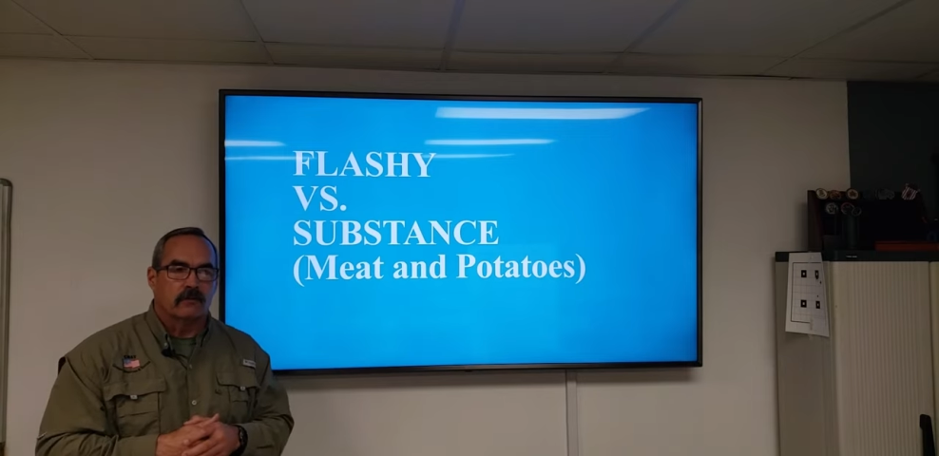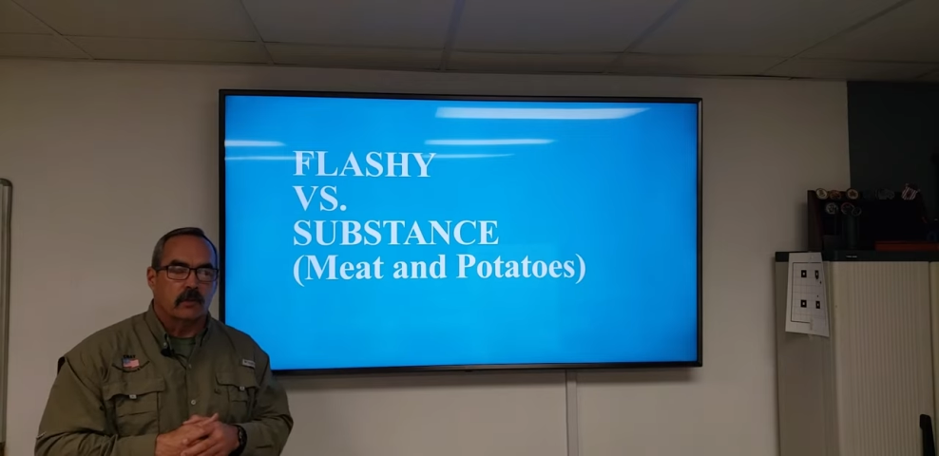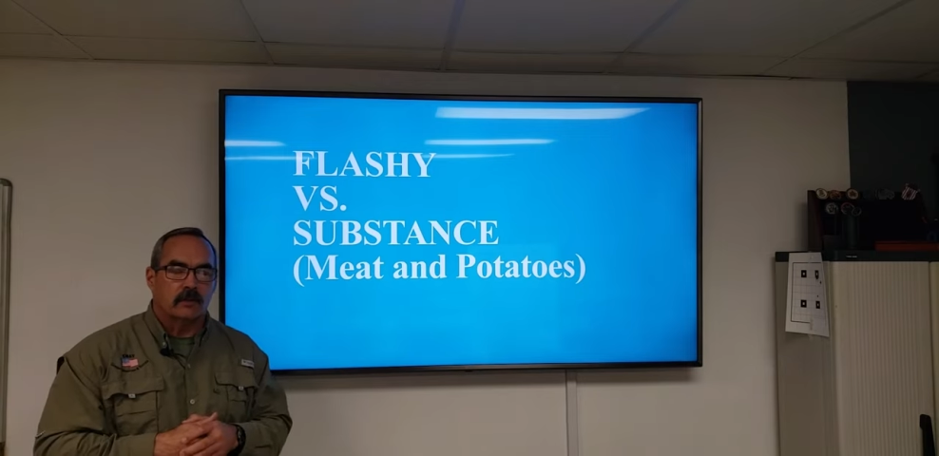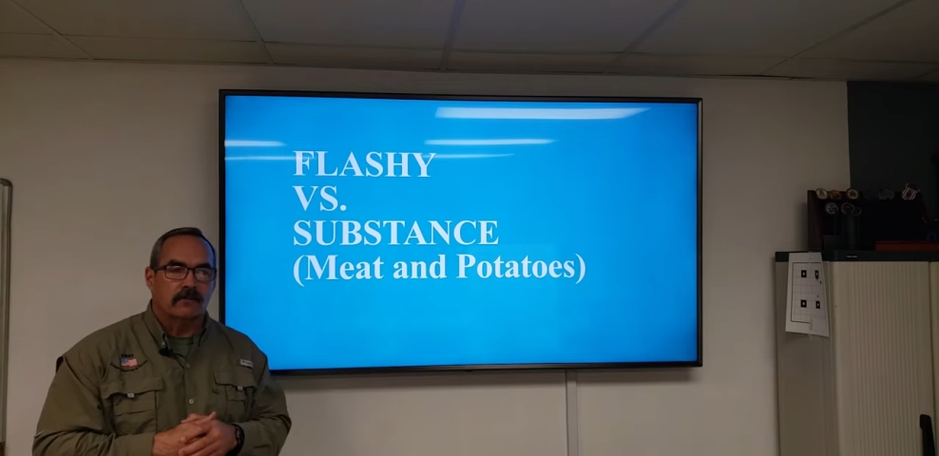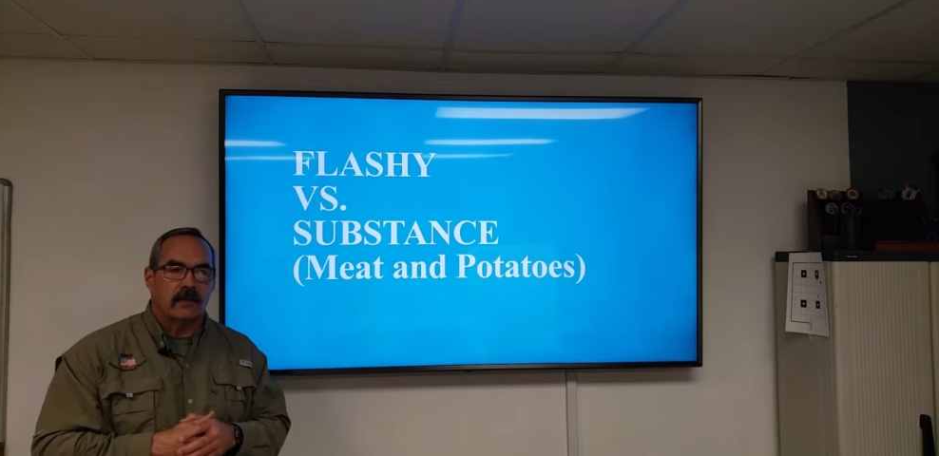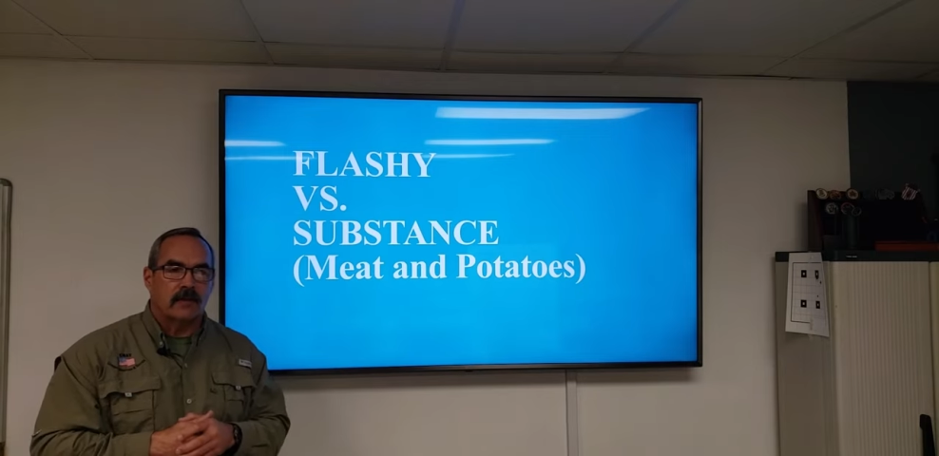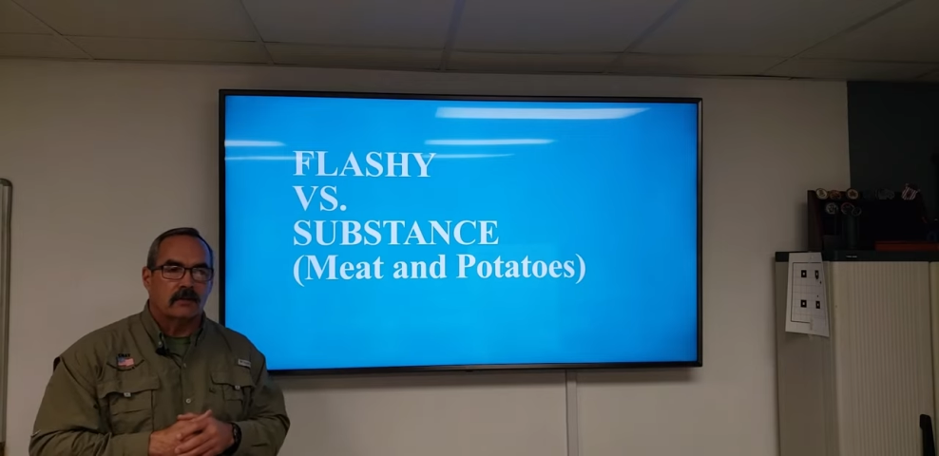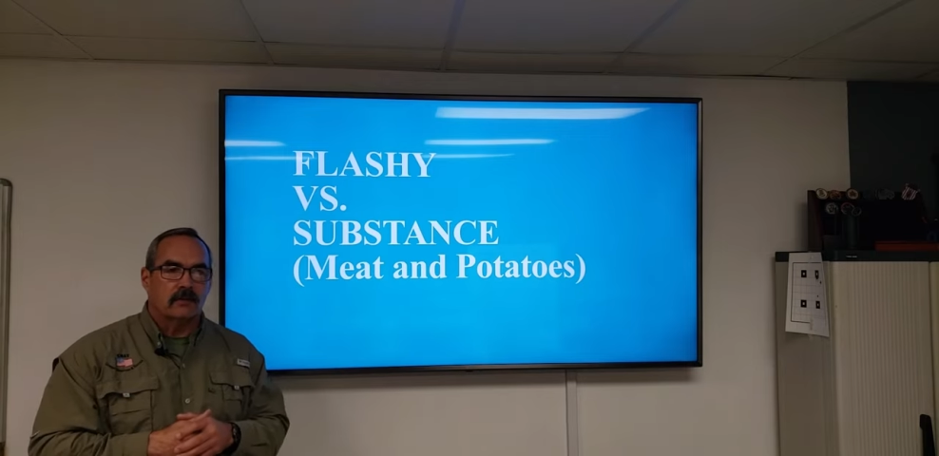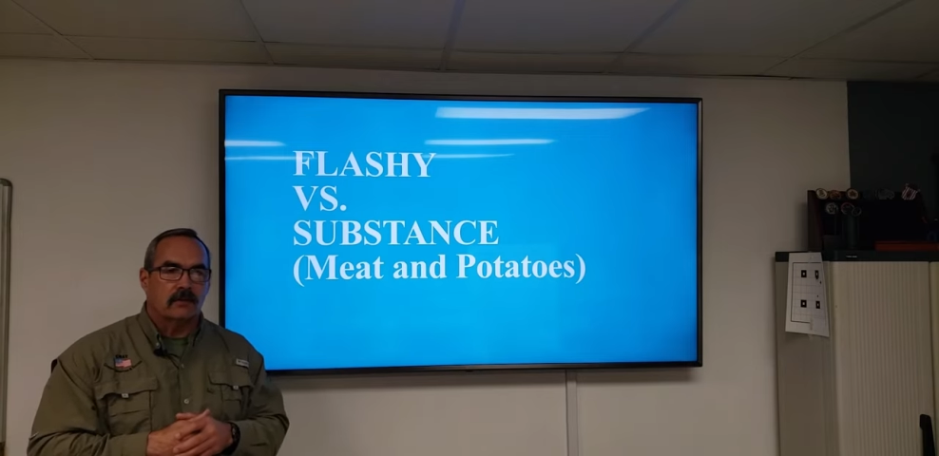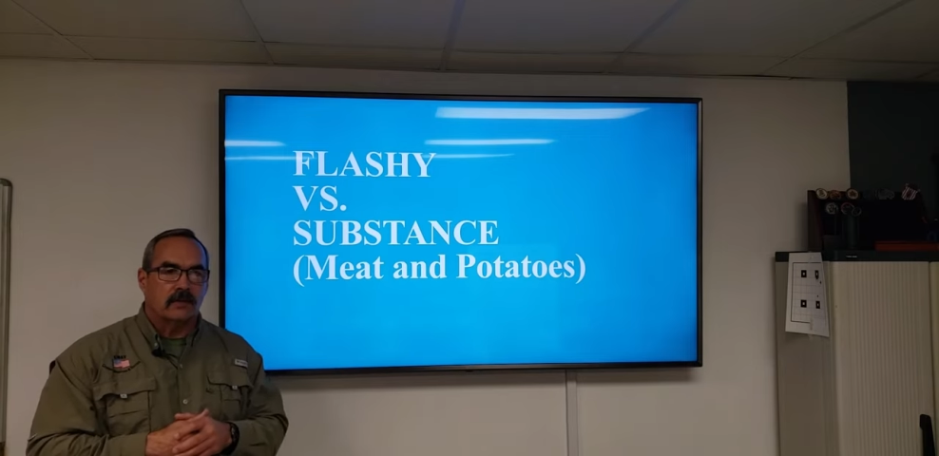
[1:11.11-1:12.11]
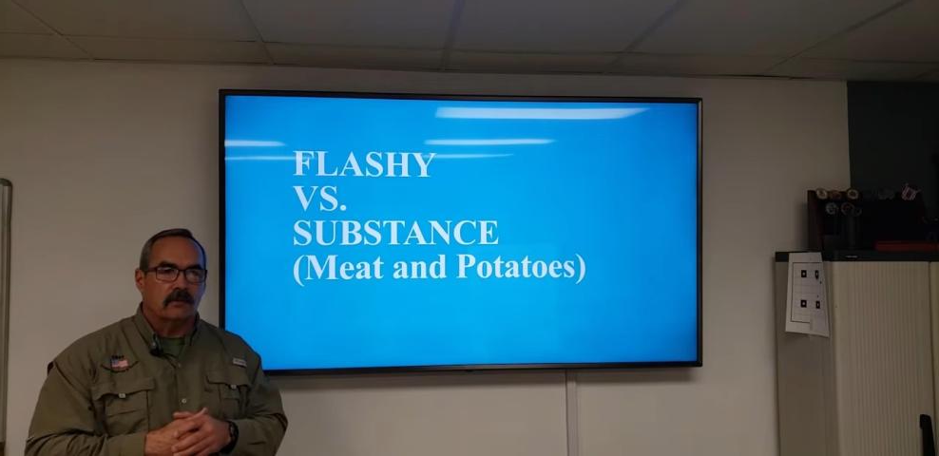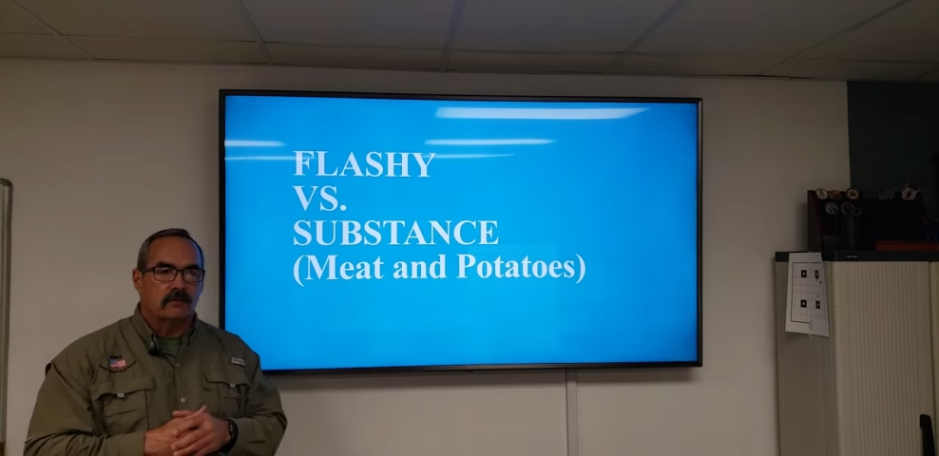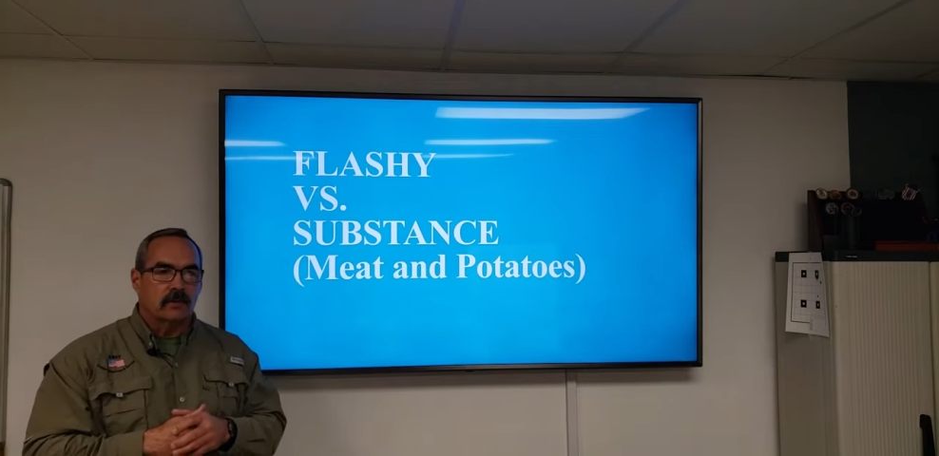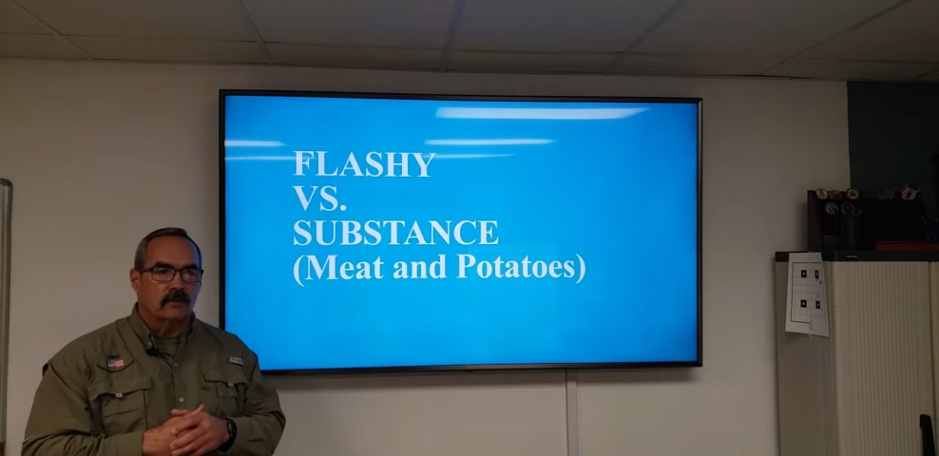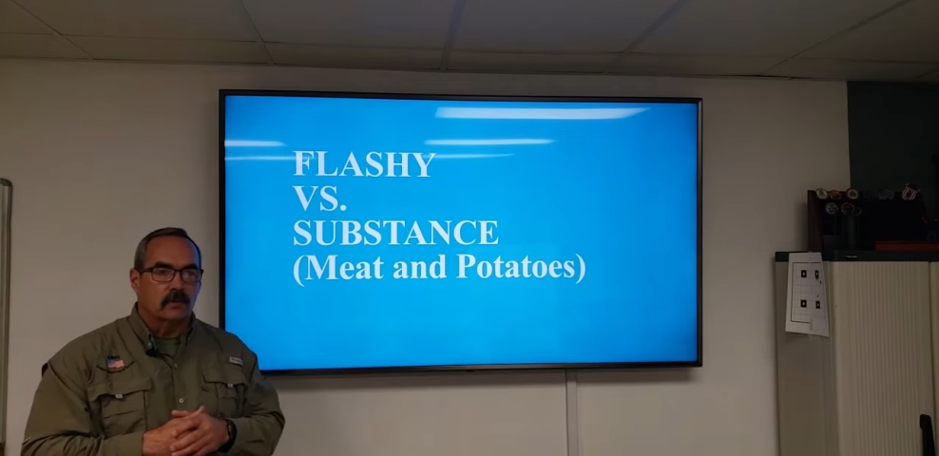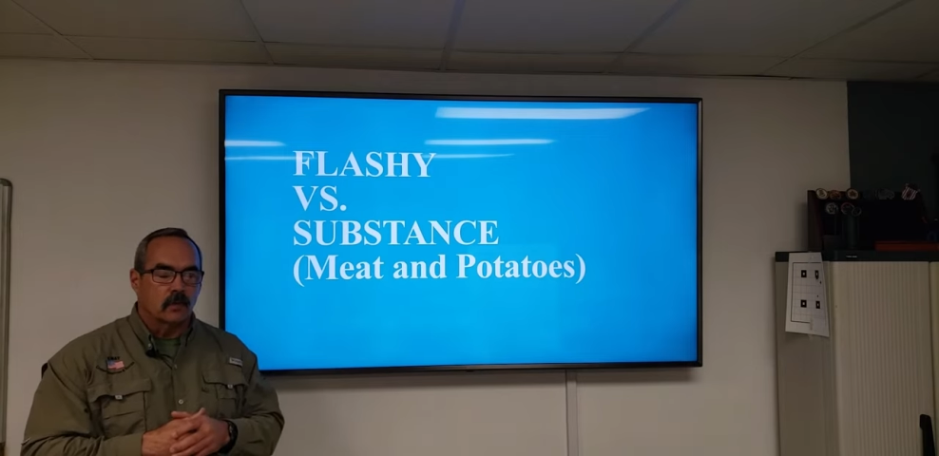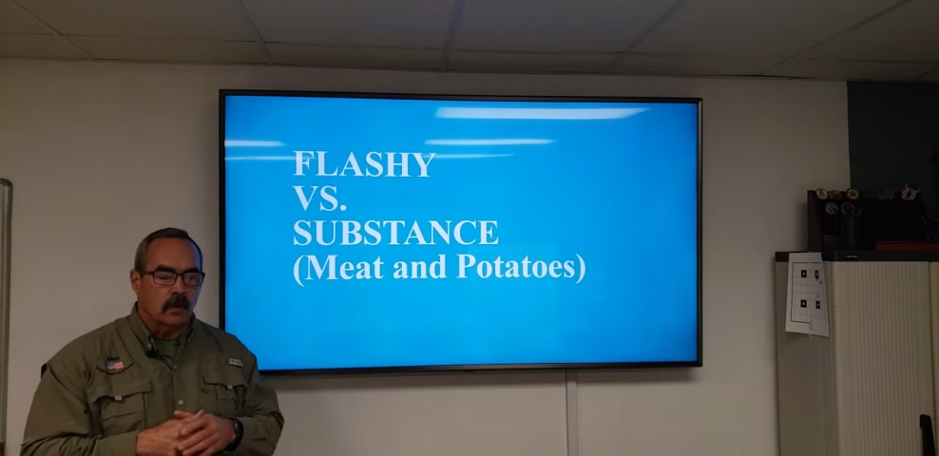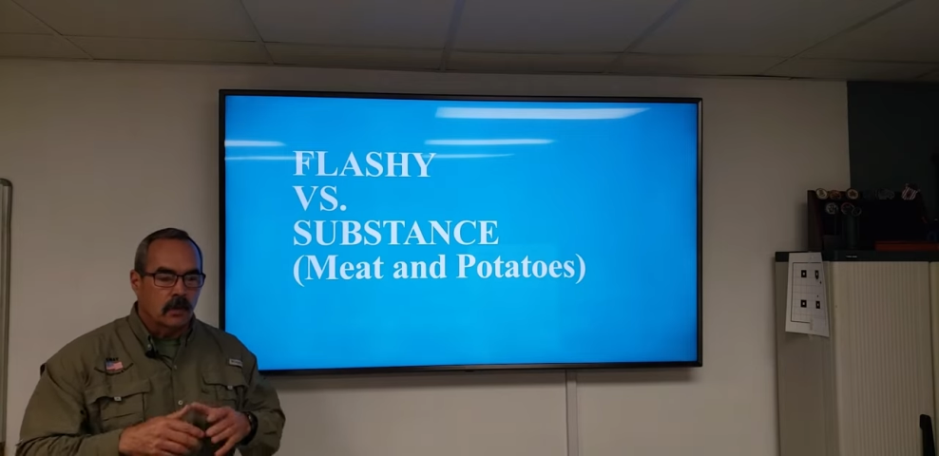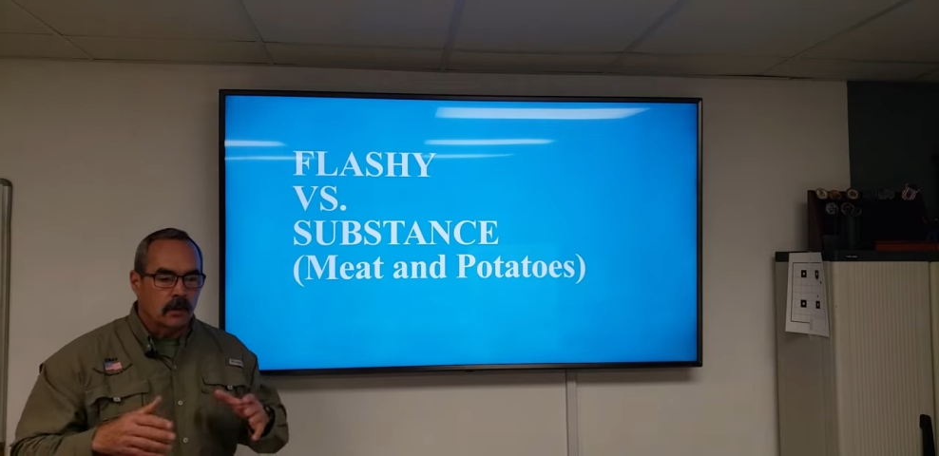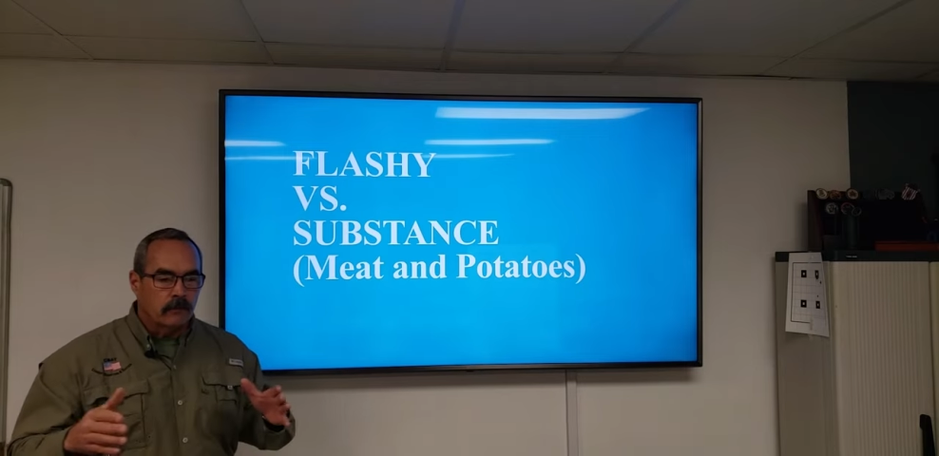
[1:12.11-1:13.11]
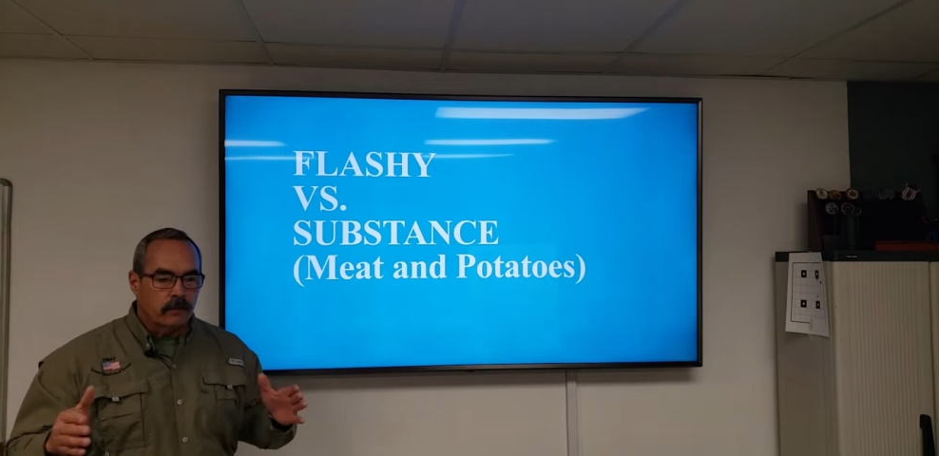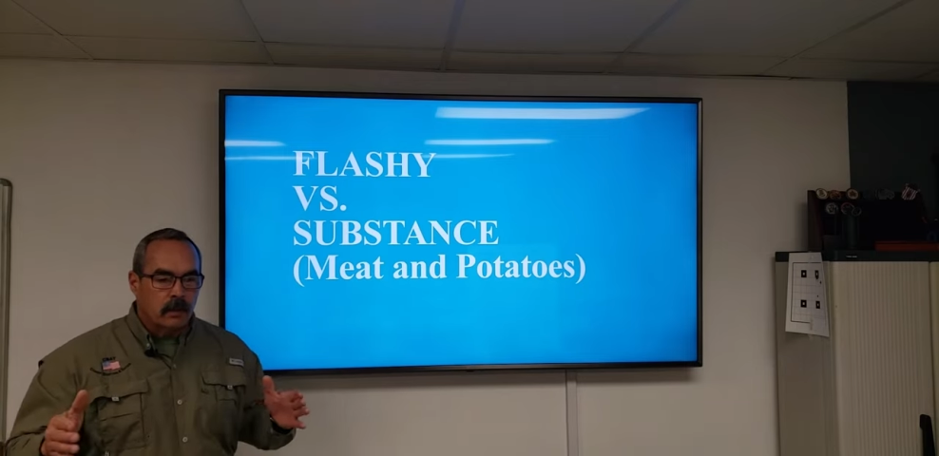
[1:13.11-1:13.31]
Well, the flashy stuff doesn't work.